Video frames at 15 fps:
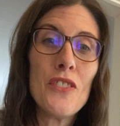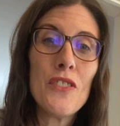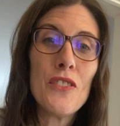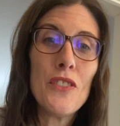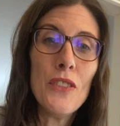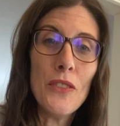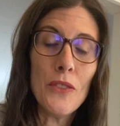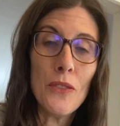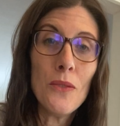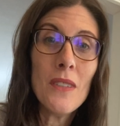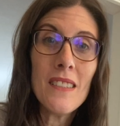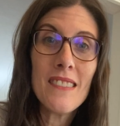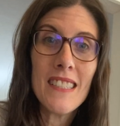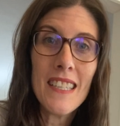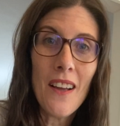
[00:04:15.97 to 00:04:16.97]
do,
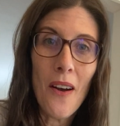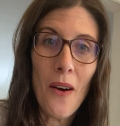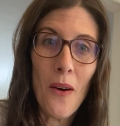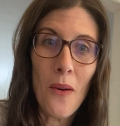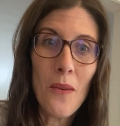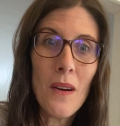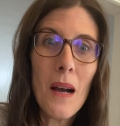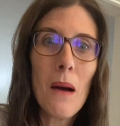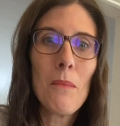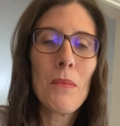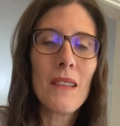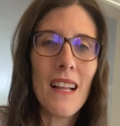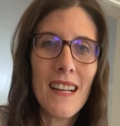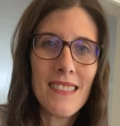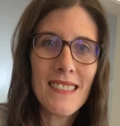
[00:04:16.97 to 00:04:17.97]
D-O,
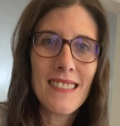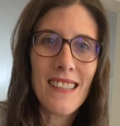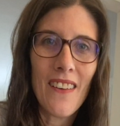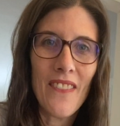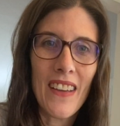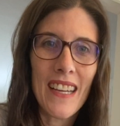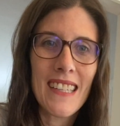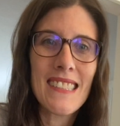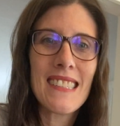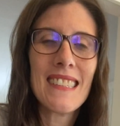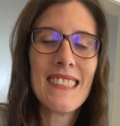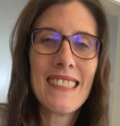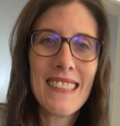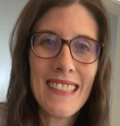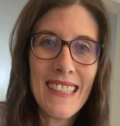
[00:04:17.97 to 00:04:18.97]
plus suffix
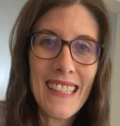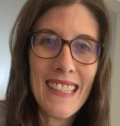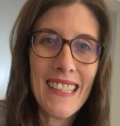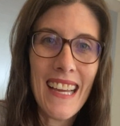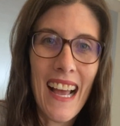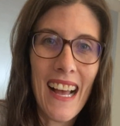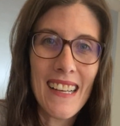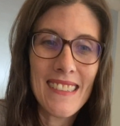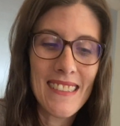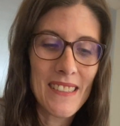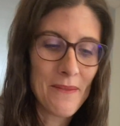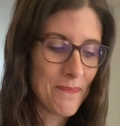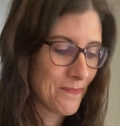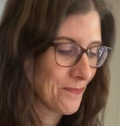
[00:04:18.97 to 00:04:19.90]
ES.